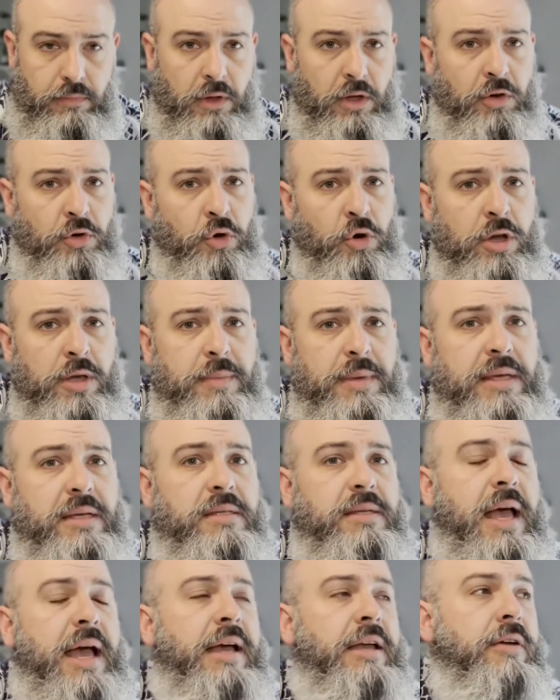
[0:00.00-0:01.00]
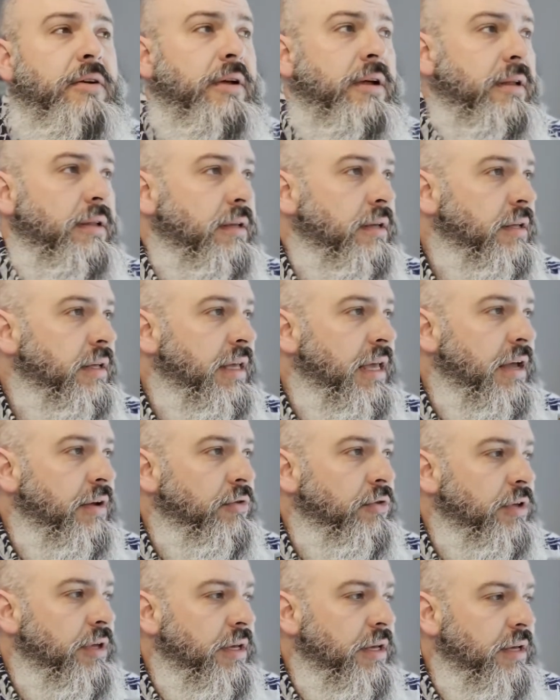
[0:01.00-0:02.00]
Creamy is accurate. You can't
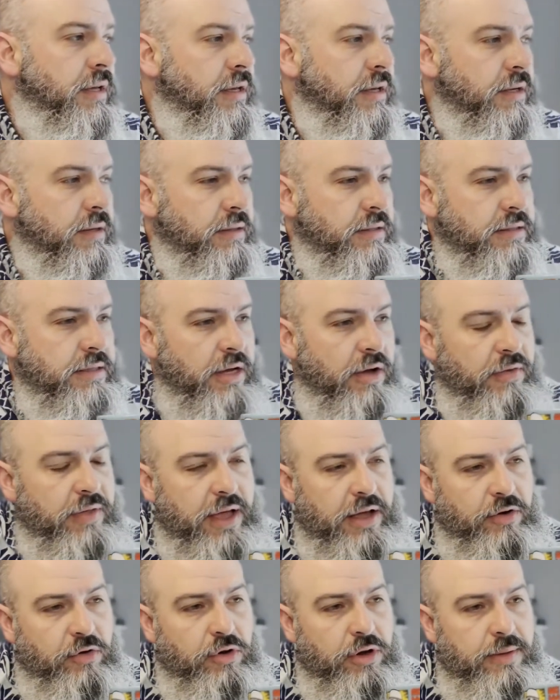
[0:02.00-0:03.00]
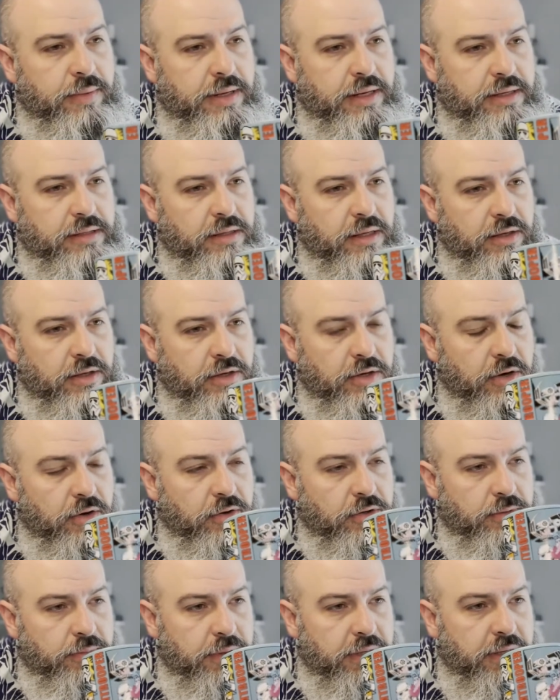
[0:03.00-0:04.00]
really tell that creaminess on the
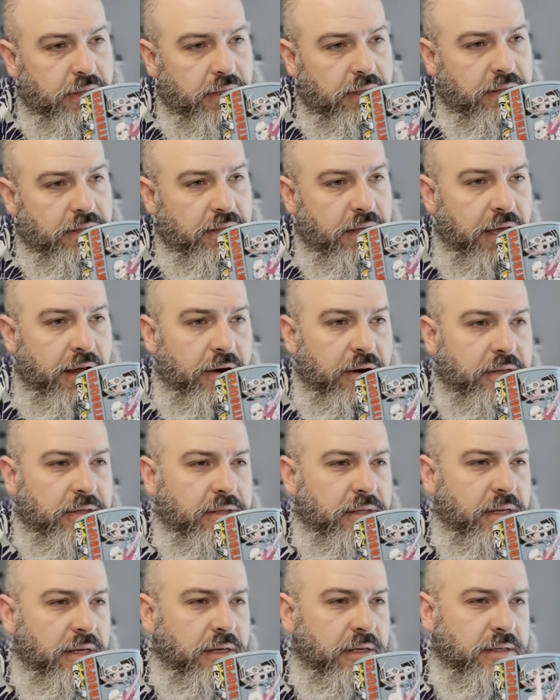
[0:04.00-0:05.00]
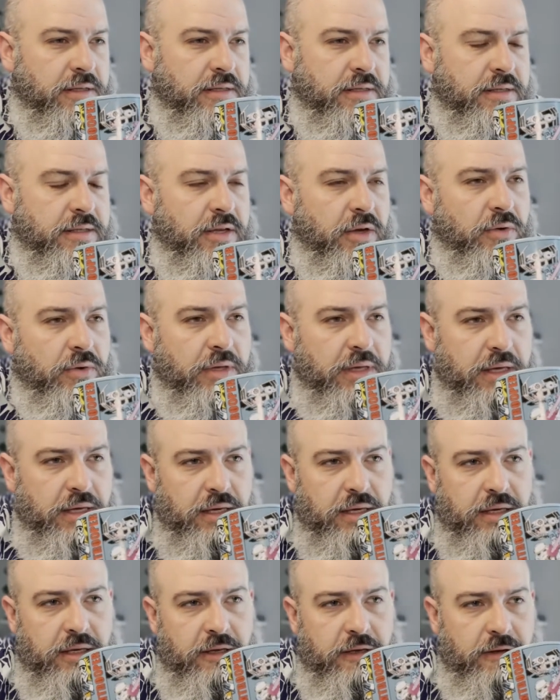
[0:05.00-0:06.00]
nose, but it's there. It's a
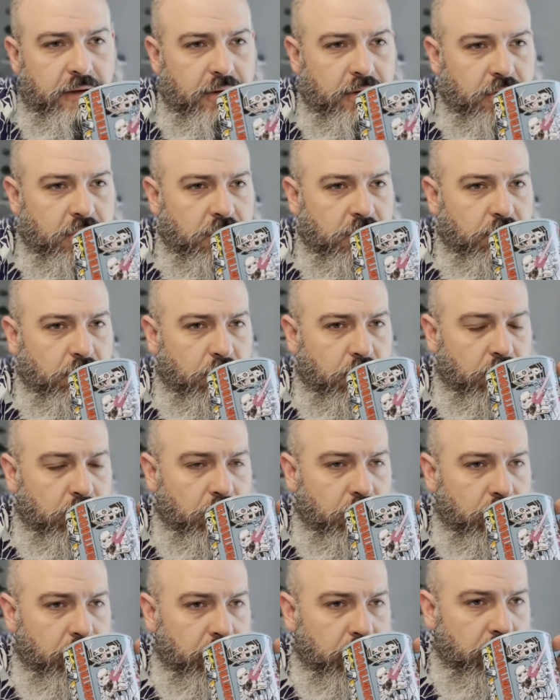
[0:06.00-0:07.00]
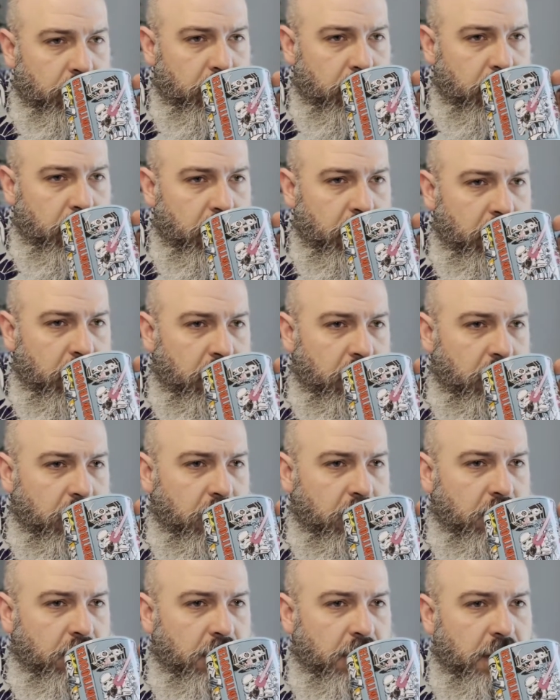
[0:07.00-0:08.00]
silky, smooth,
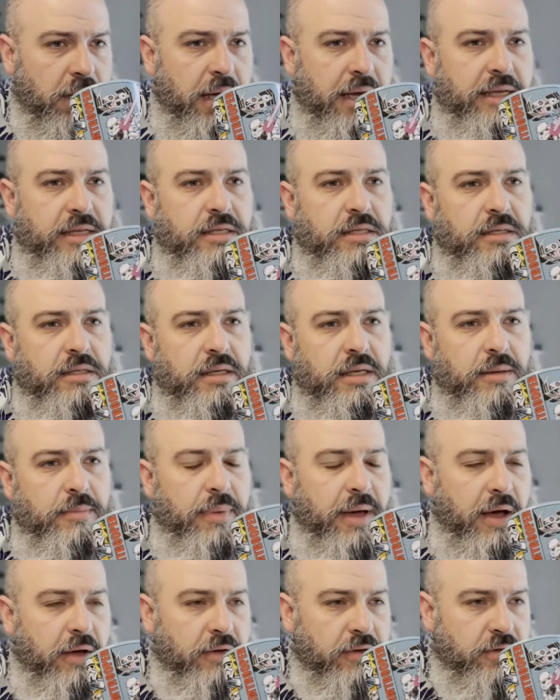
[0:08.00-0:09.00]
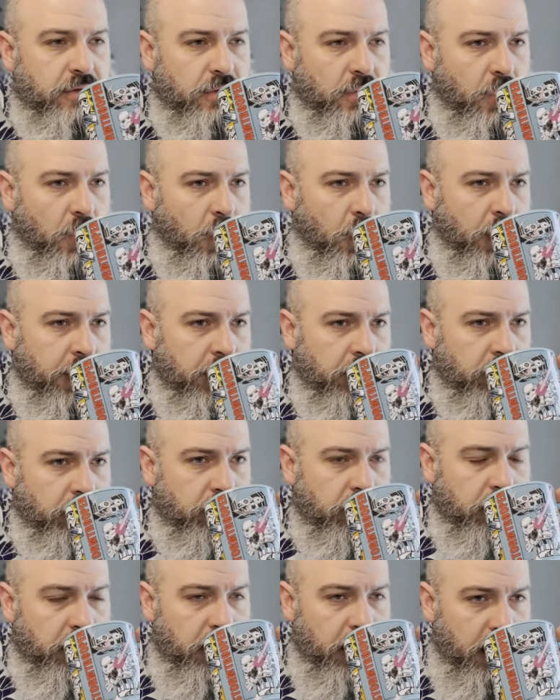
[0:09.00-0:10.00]
nicely balanced oil
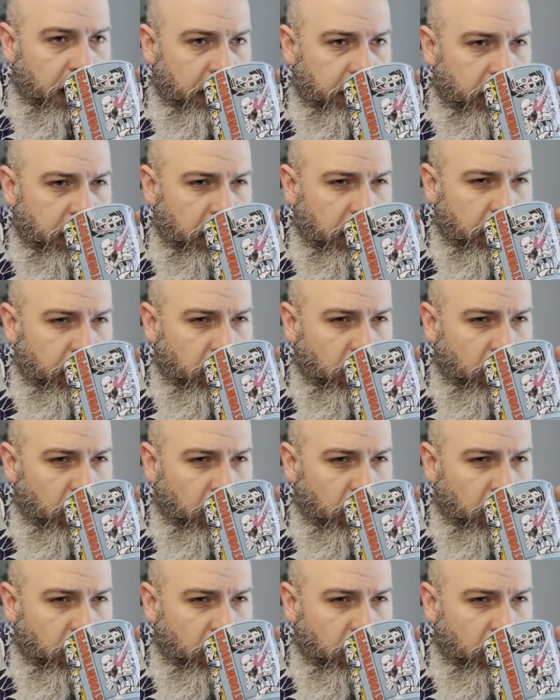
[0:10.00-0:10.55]
to the coffee.